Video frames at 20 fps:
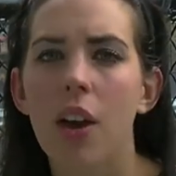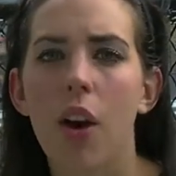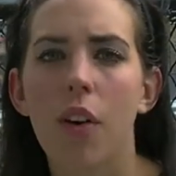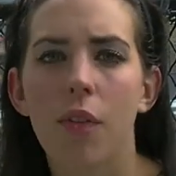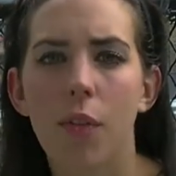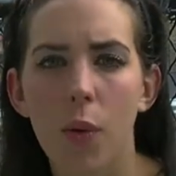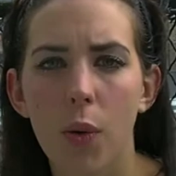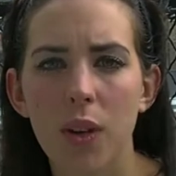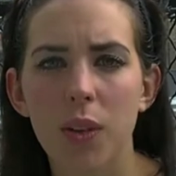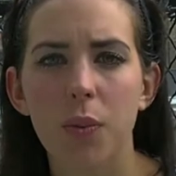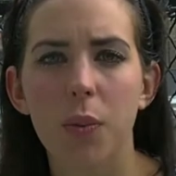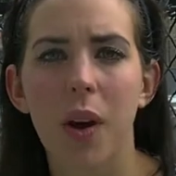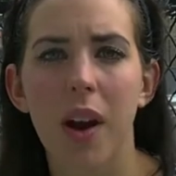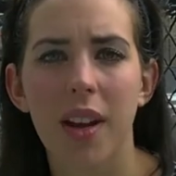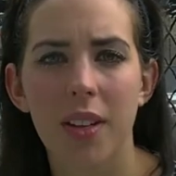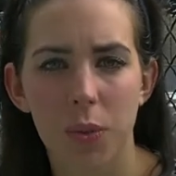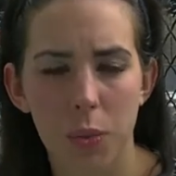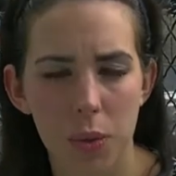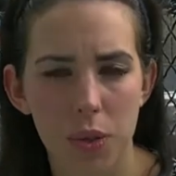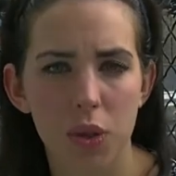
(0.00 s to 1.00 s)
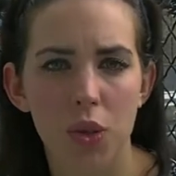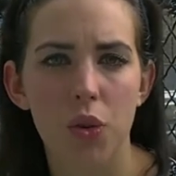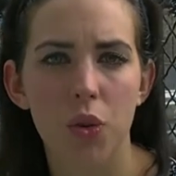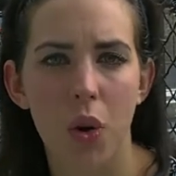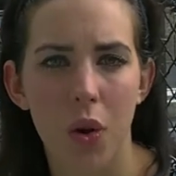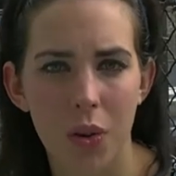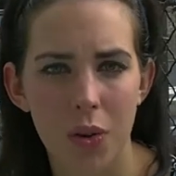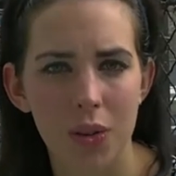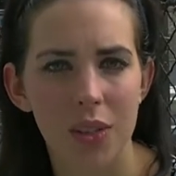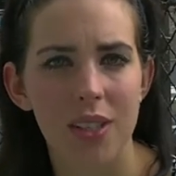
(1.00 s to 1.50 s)
Avoid words with
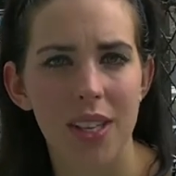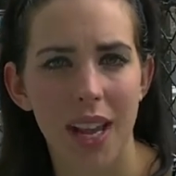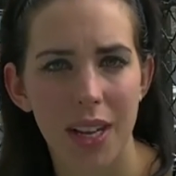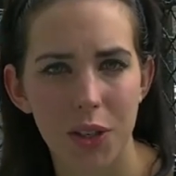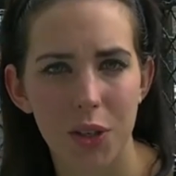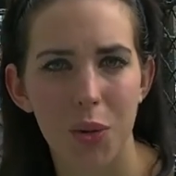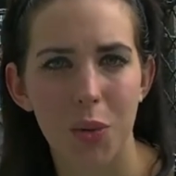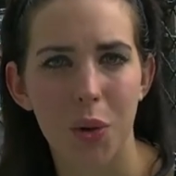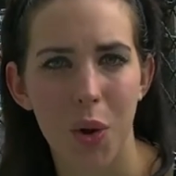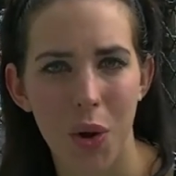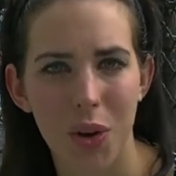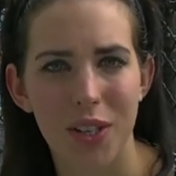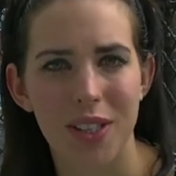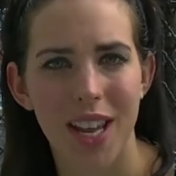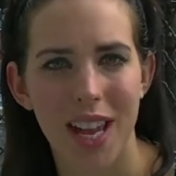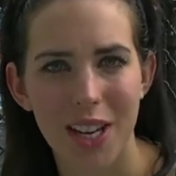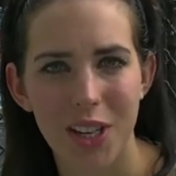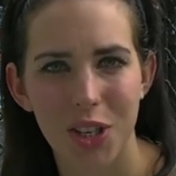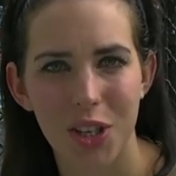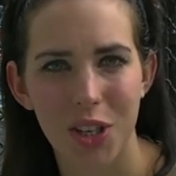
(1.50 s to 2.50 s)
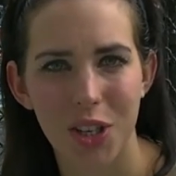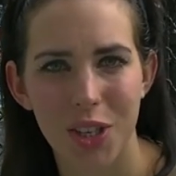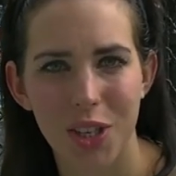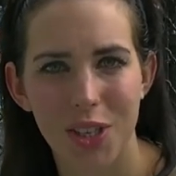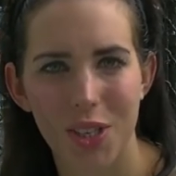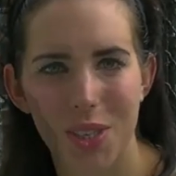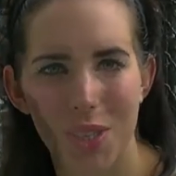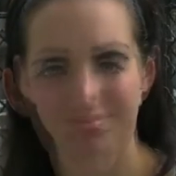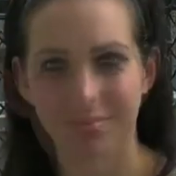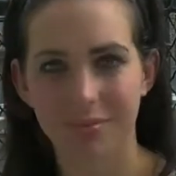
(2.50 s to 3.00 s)
strong sexual
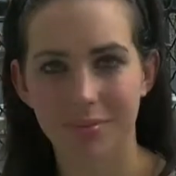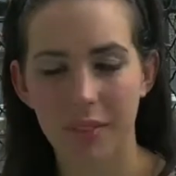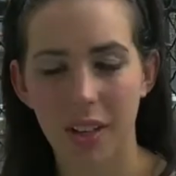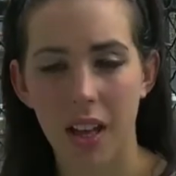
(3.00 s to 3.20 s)
connotations.